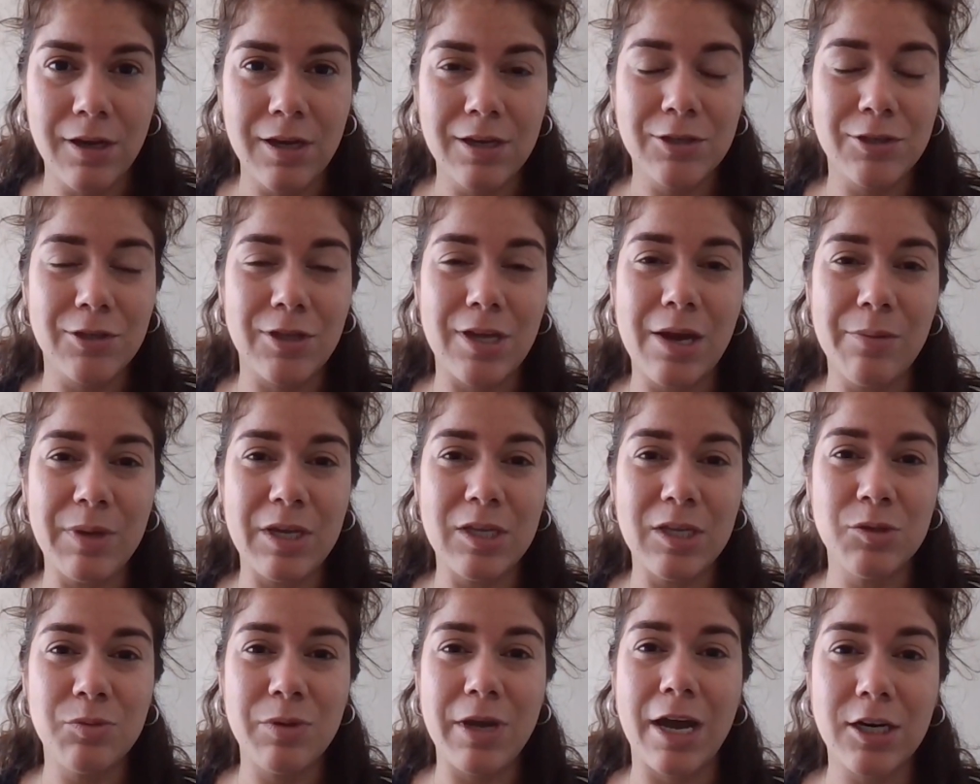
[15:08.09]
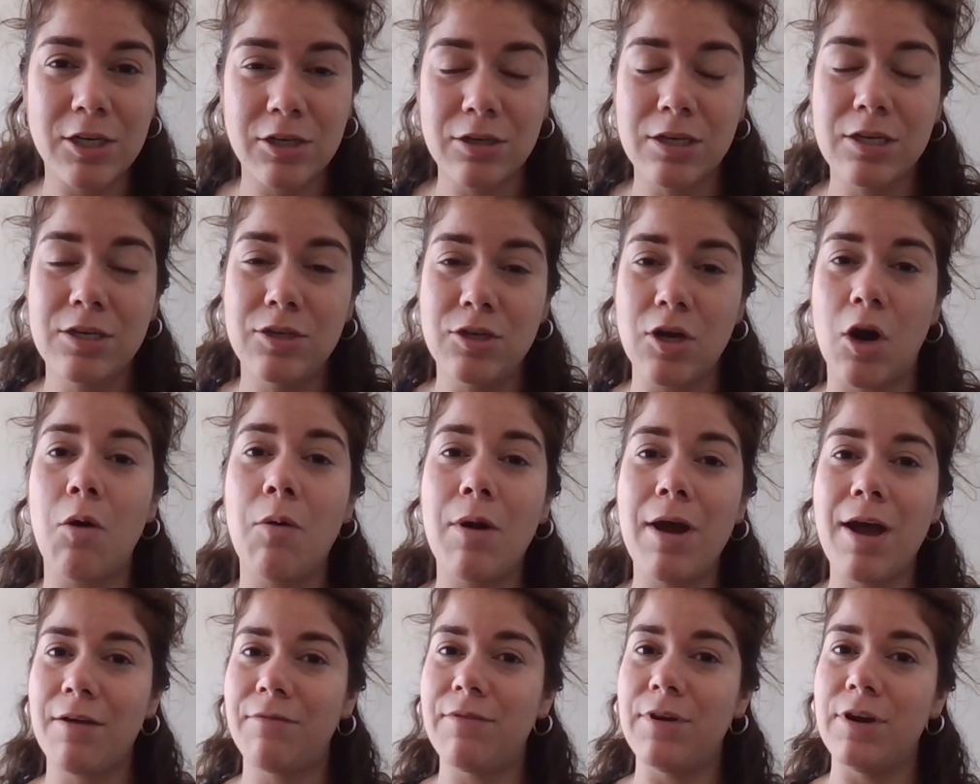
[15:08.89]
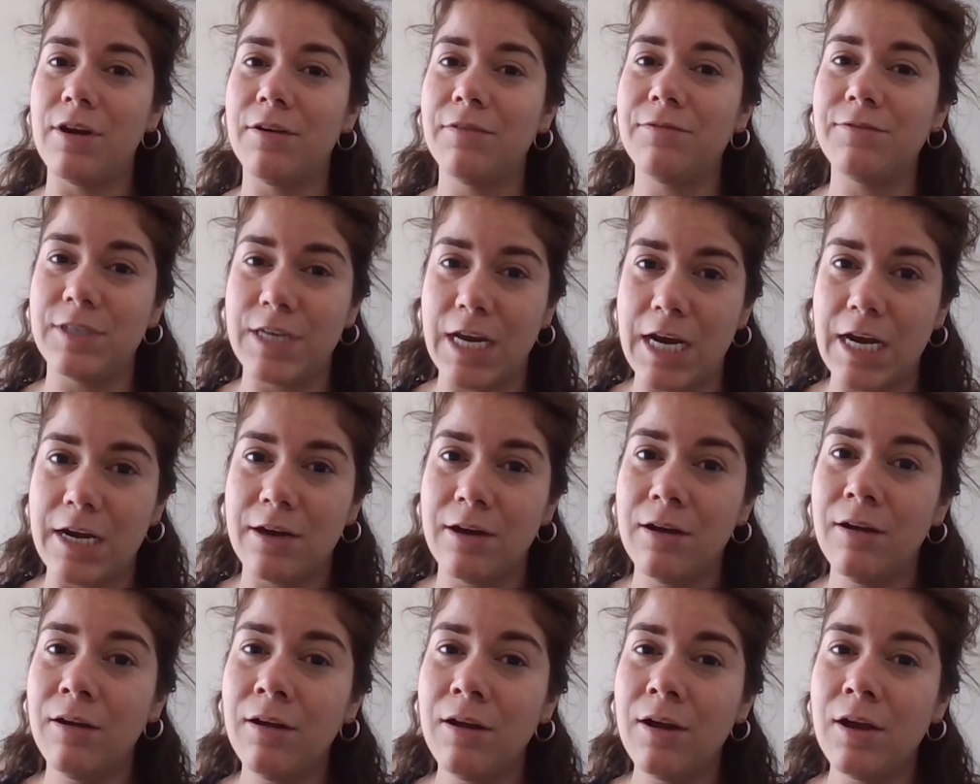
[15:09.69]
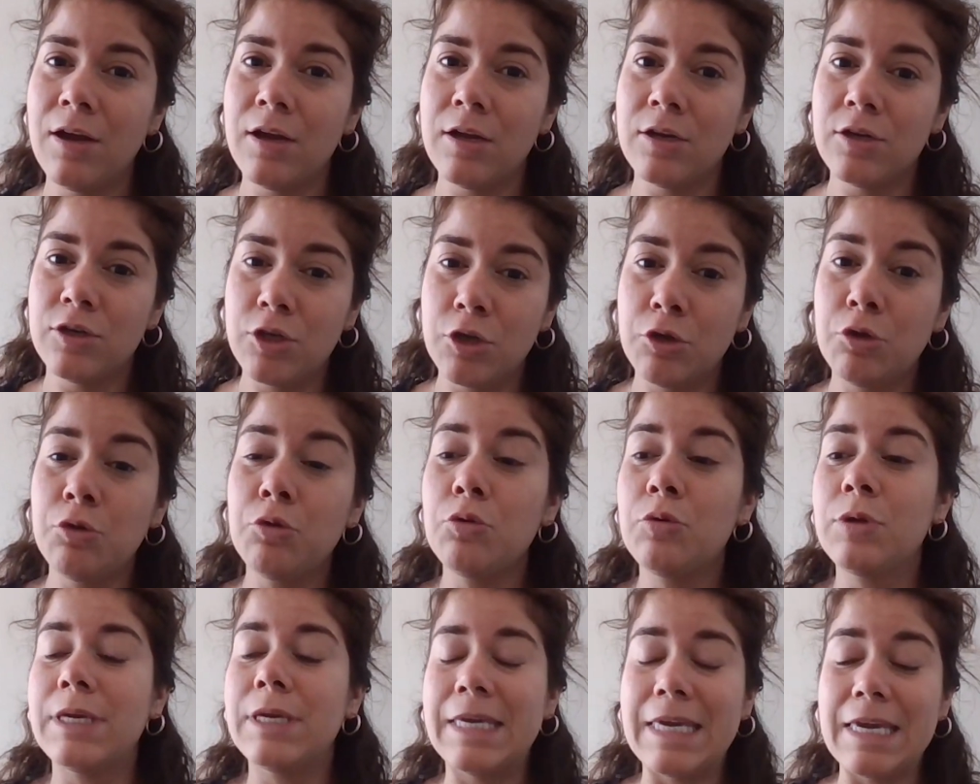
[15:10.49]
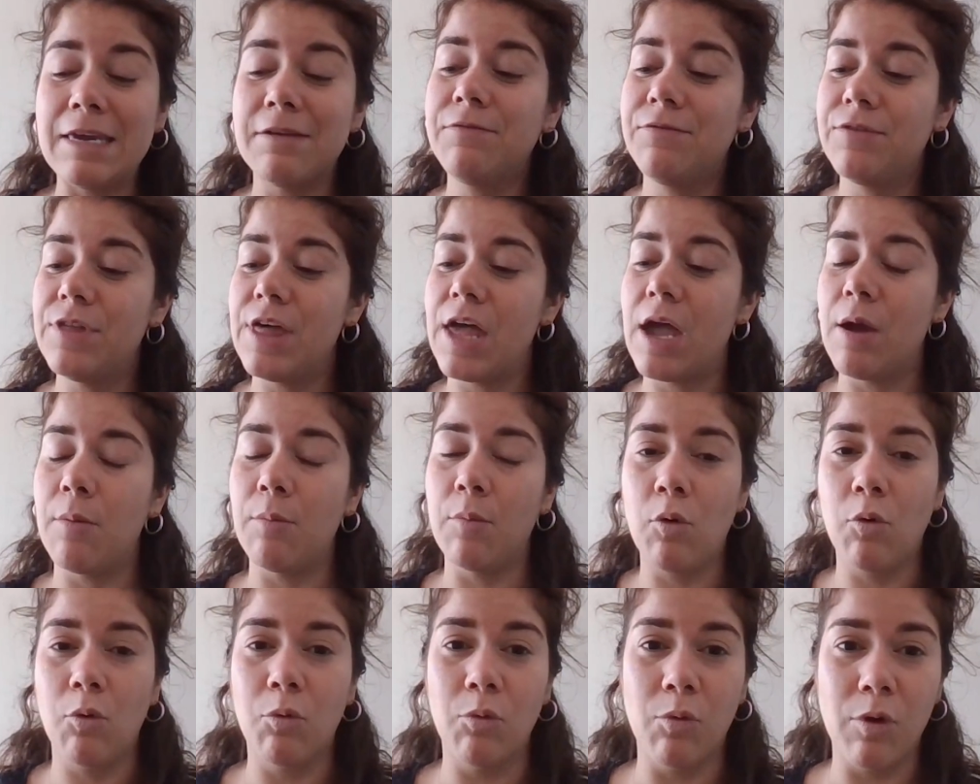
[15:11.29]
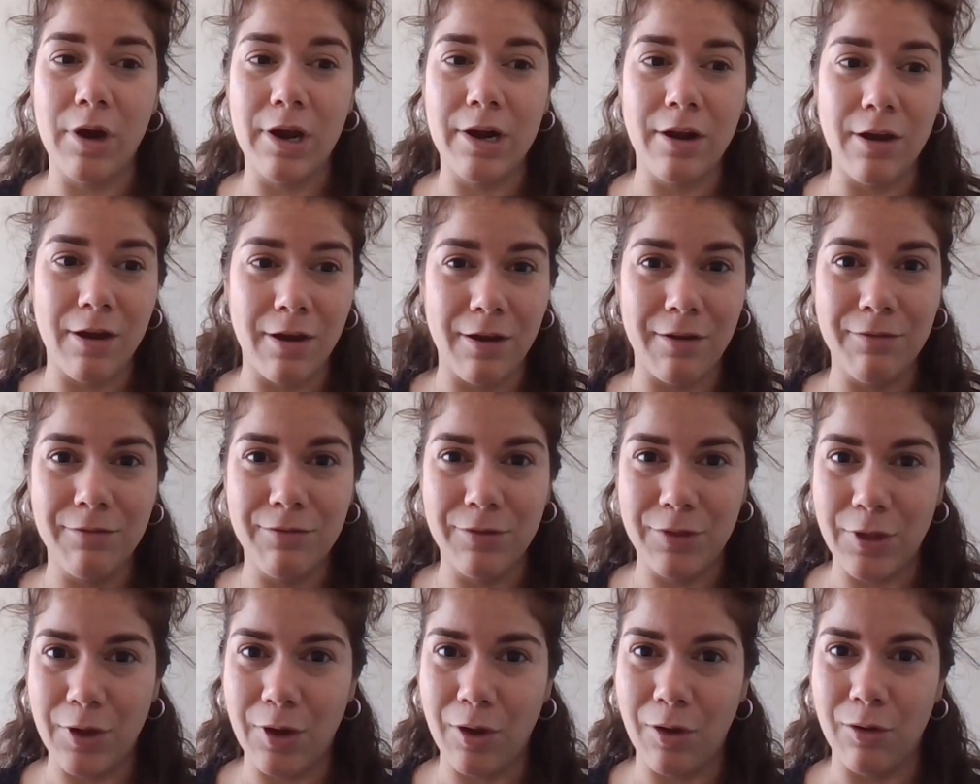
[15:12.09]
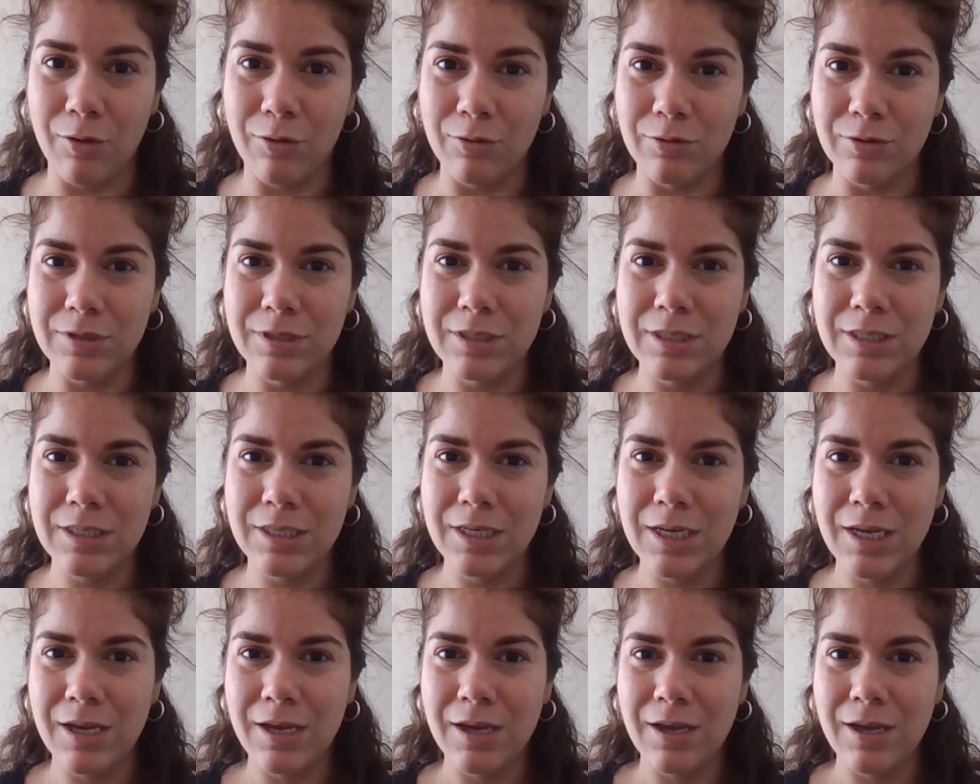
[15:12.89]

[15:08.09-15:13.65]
So that means we actually don't have enough data to give them one of those